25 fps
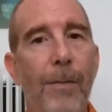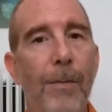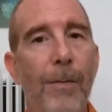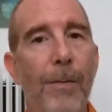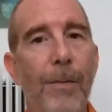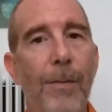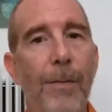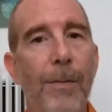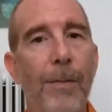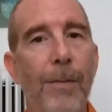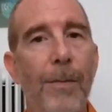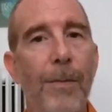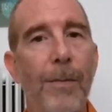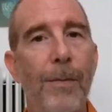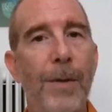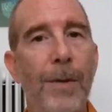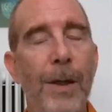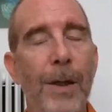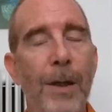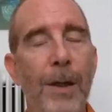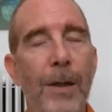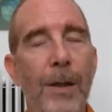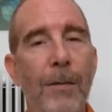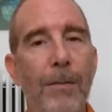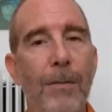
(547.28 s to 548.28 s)

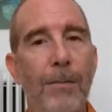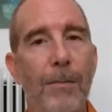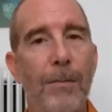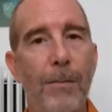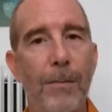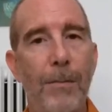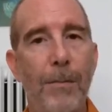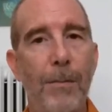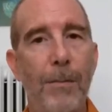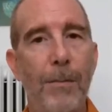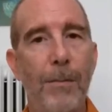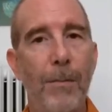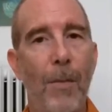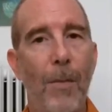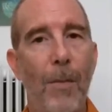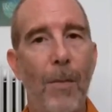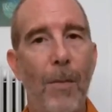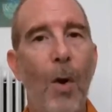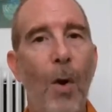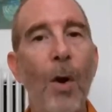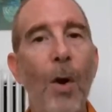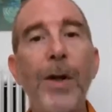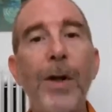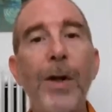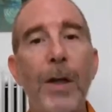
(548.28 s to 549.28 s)
the
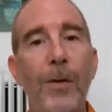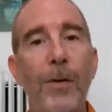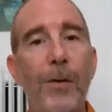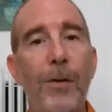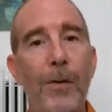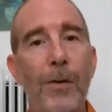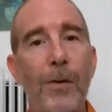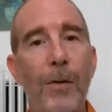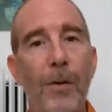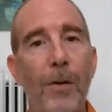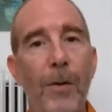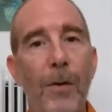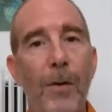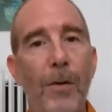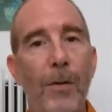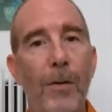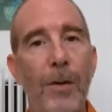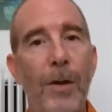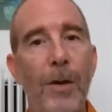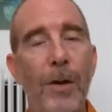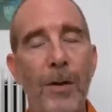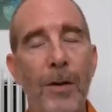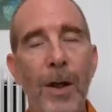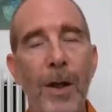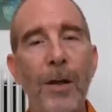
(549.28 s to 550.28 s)
audience, the
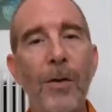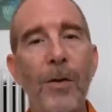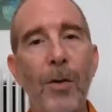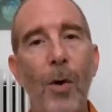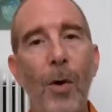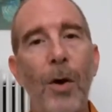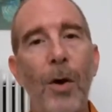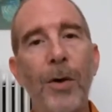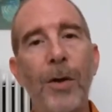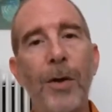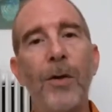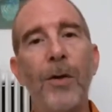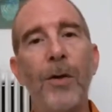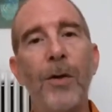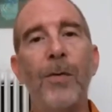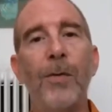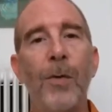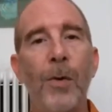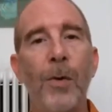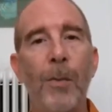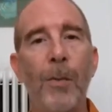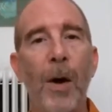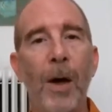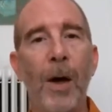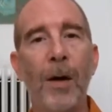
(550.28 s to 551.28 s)
intended audience for the
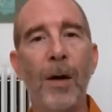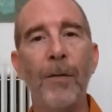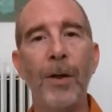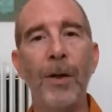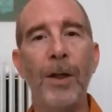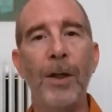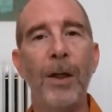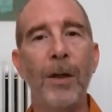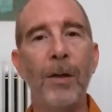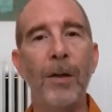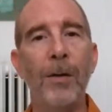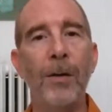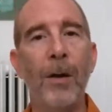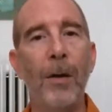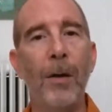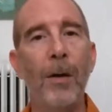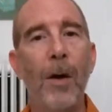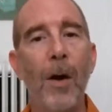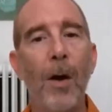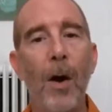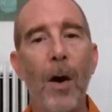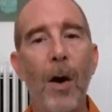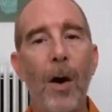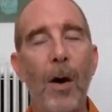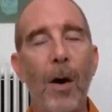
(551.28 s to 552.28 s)
Bhagavad-gita
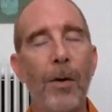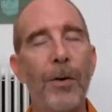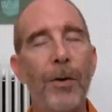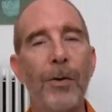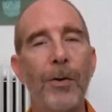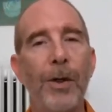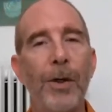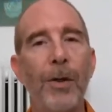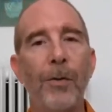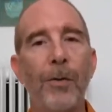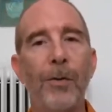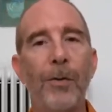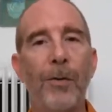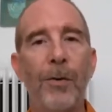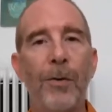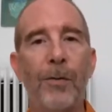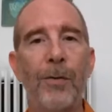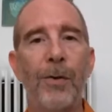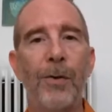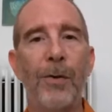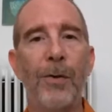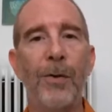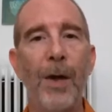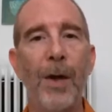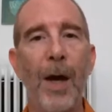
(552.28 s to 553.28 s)
are the leaders of
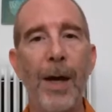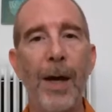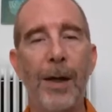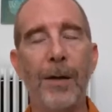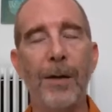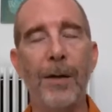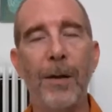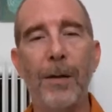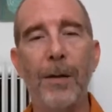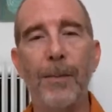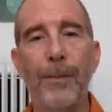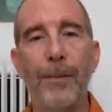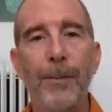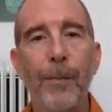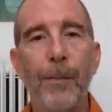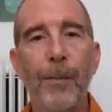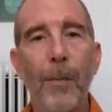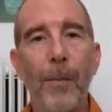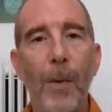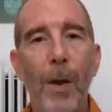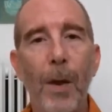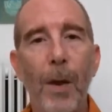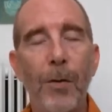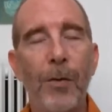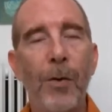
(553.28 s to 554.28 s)
society.
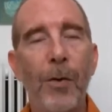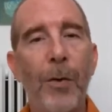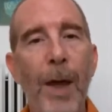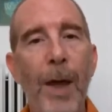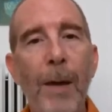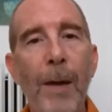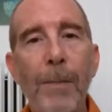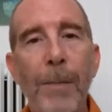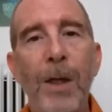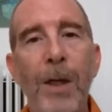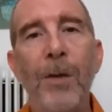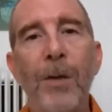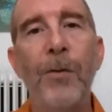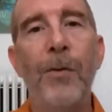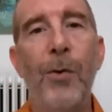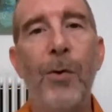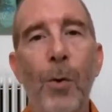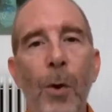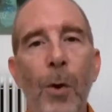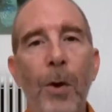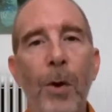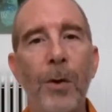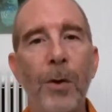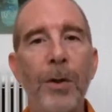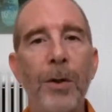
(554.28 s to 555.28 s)
So that means you are
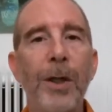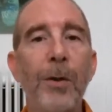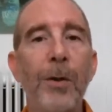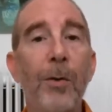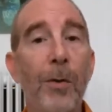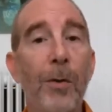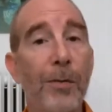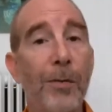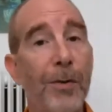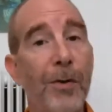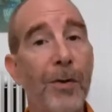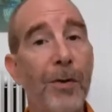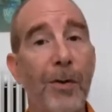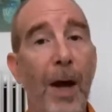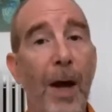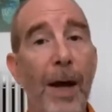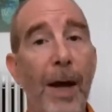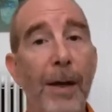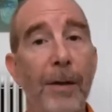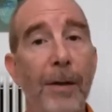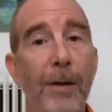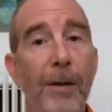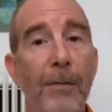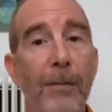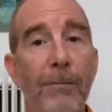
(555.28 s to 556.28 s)
a leader of
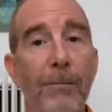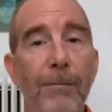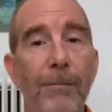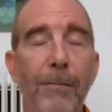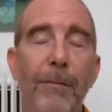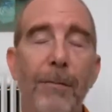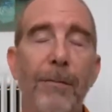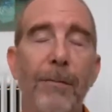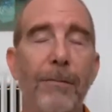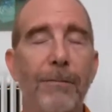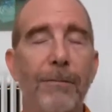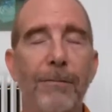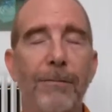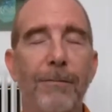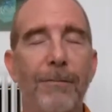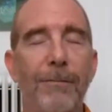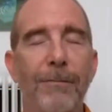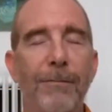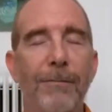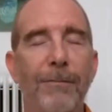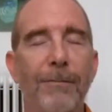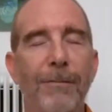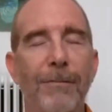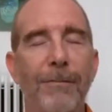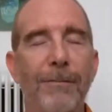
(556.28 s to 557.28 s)
society
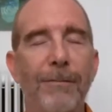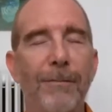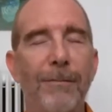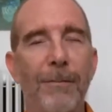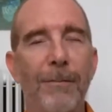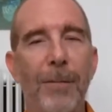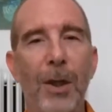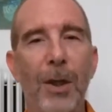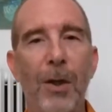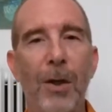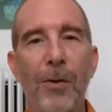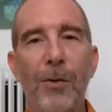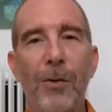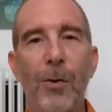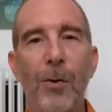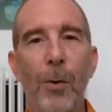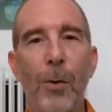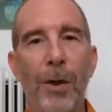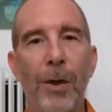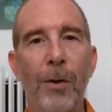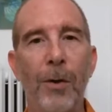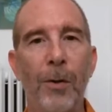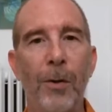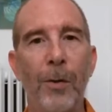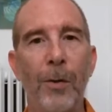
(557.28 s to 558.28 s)
because you are
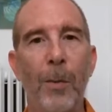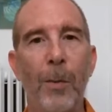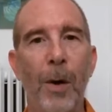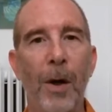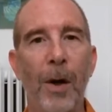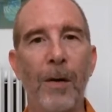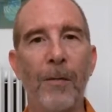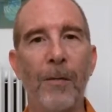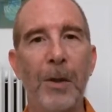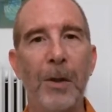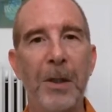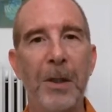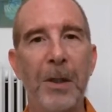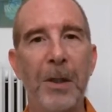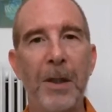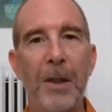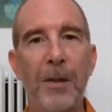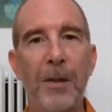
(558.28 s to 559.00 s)
hearing the Bhagavad-gita.